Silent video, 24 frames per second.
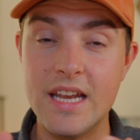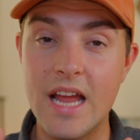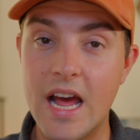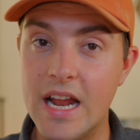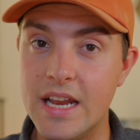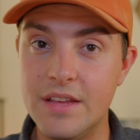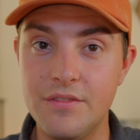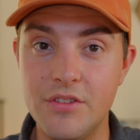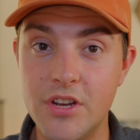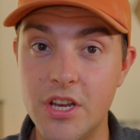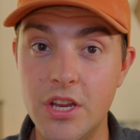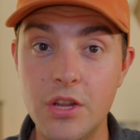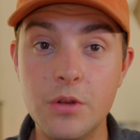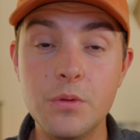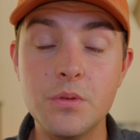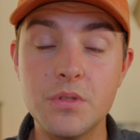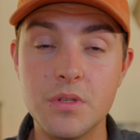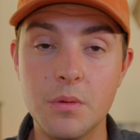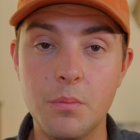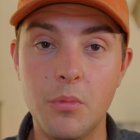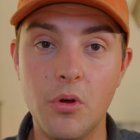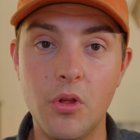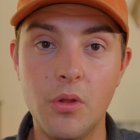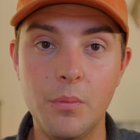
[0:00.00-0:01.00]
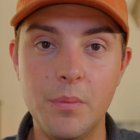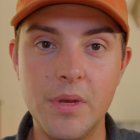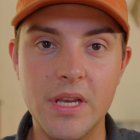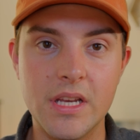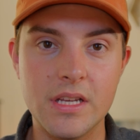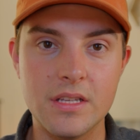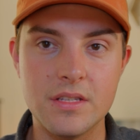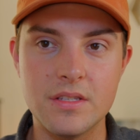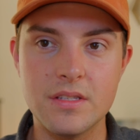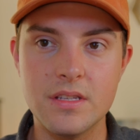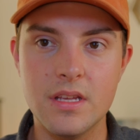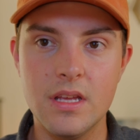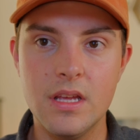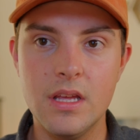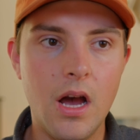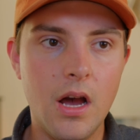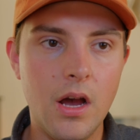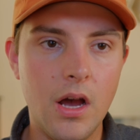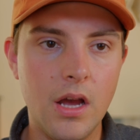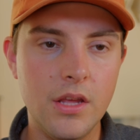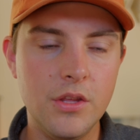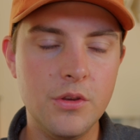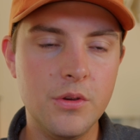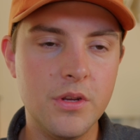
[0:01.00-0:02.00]
not even usable, because
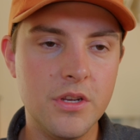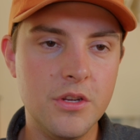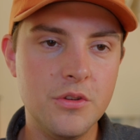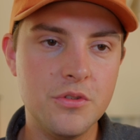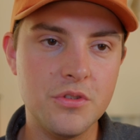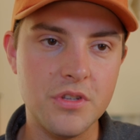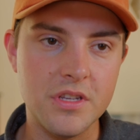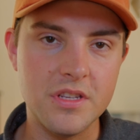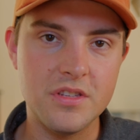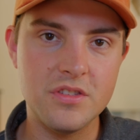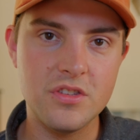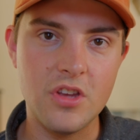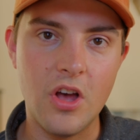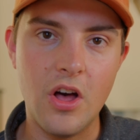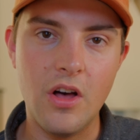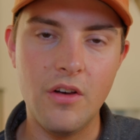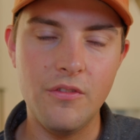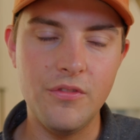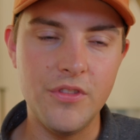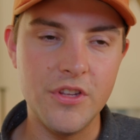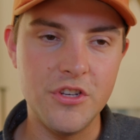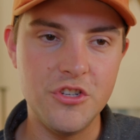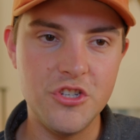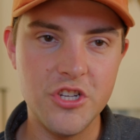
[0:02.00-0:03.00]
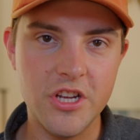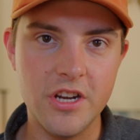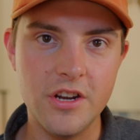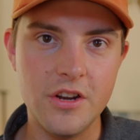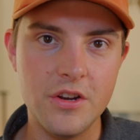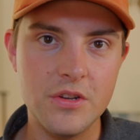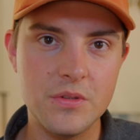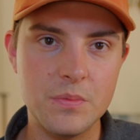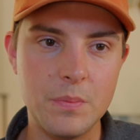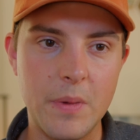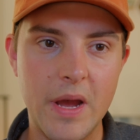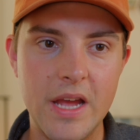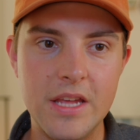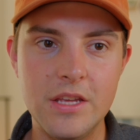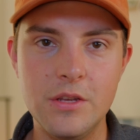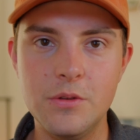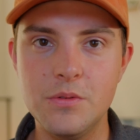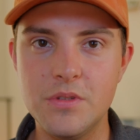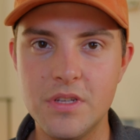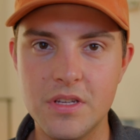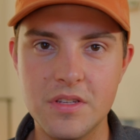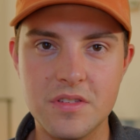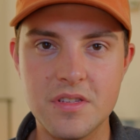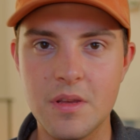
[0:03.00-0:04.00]
you can usually solve the jitters by
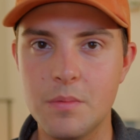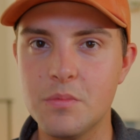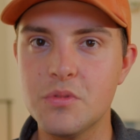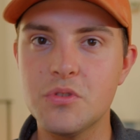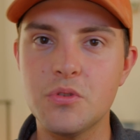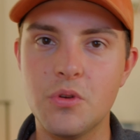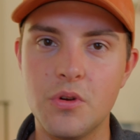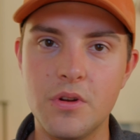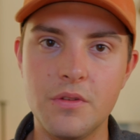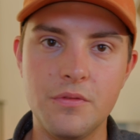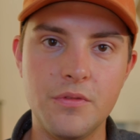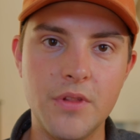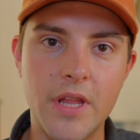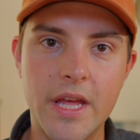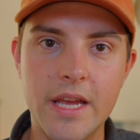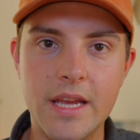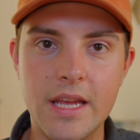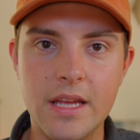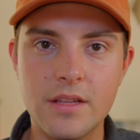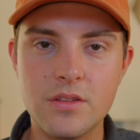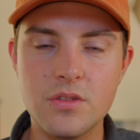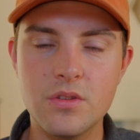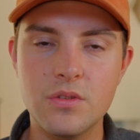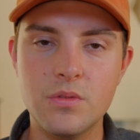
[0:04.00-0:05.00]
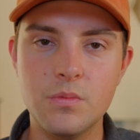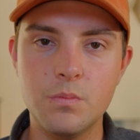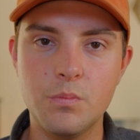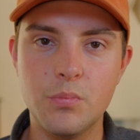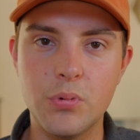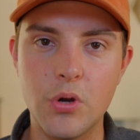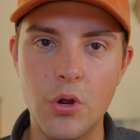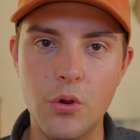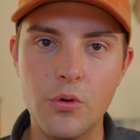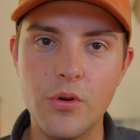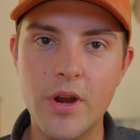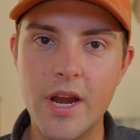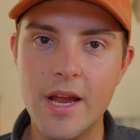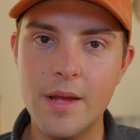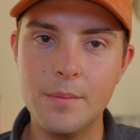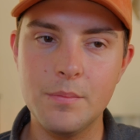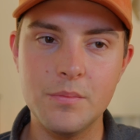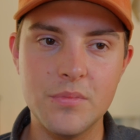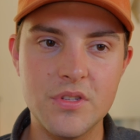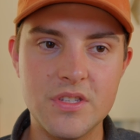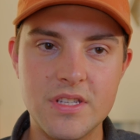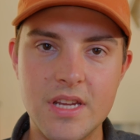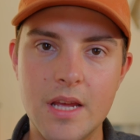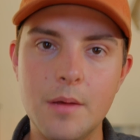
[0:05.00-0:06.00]
using some sort of
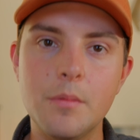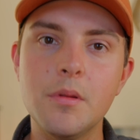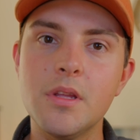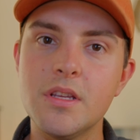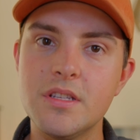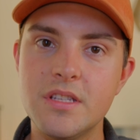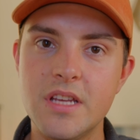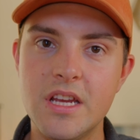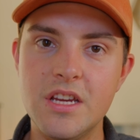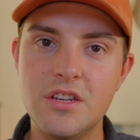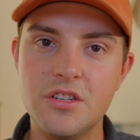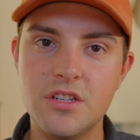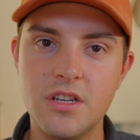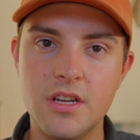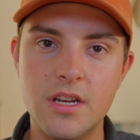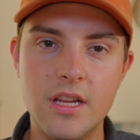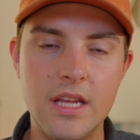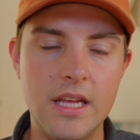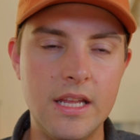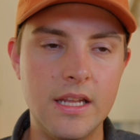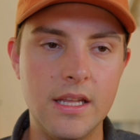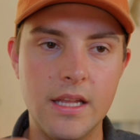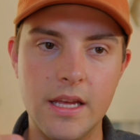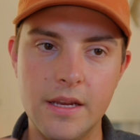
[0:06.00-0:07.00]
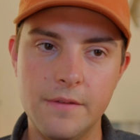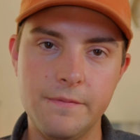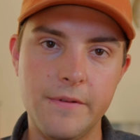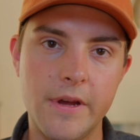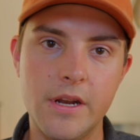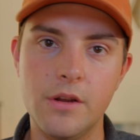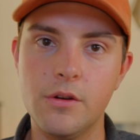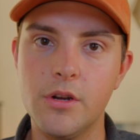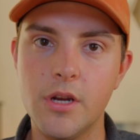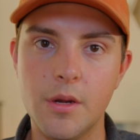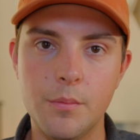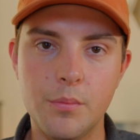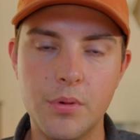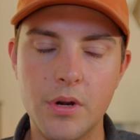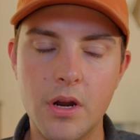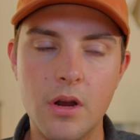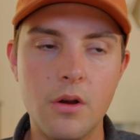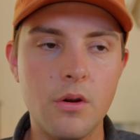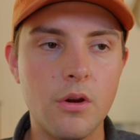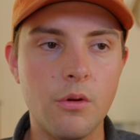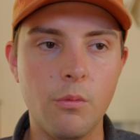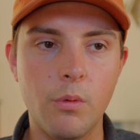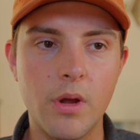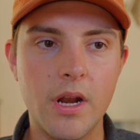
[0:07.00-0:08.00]
program stabilization in Final Cut Pro
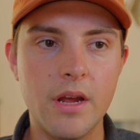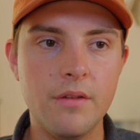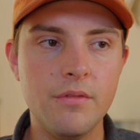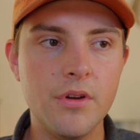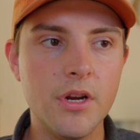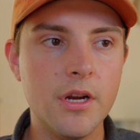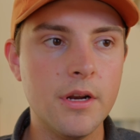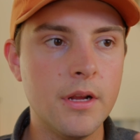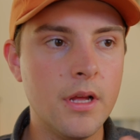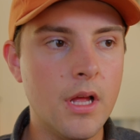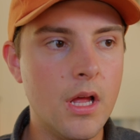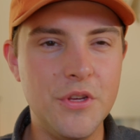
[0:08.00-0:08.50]
or whatever.